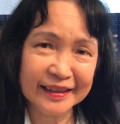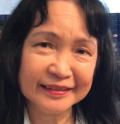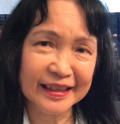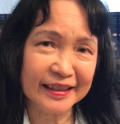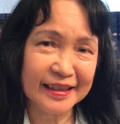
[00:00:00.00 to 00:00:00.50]

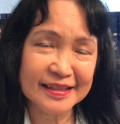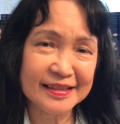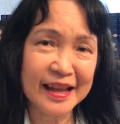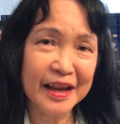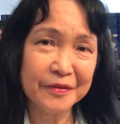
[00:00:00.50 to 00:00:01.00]
that his
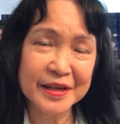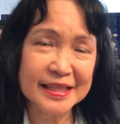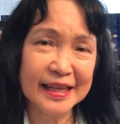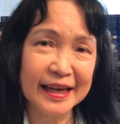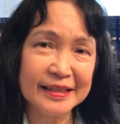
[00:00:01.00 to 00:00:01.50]
life as an
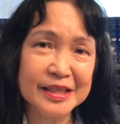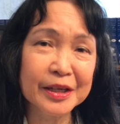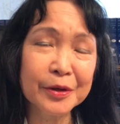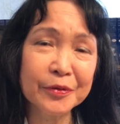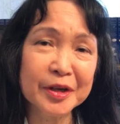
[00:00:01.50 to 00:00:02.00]

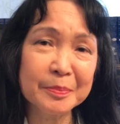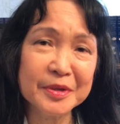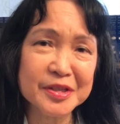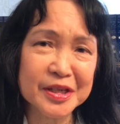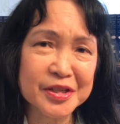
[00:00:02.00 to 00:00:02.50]
itinerant
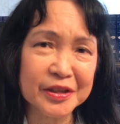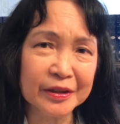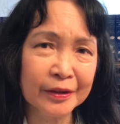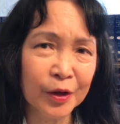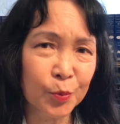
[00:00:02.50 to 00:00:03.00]
musician
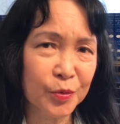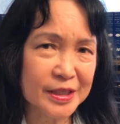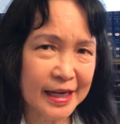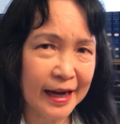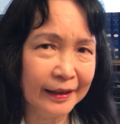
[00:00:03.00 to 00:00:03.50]
was
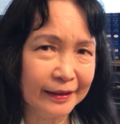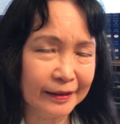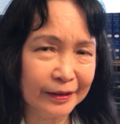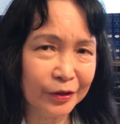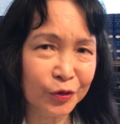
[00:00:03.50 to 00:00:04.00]

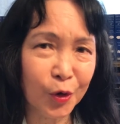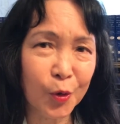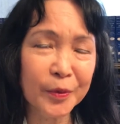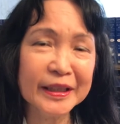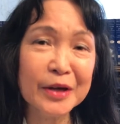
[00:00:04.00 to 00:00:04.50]
colourless or
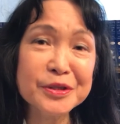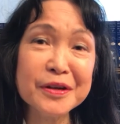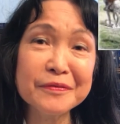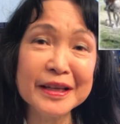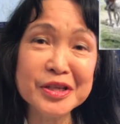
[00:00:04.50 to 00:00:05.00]
without
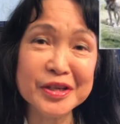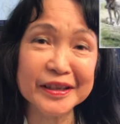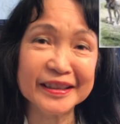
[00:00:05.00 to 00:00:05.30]
adventure.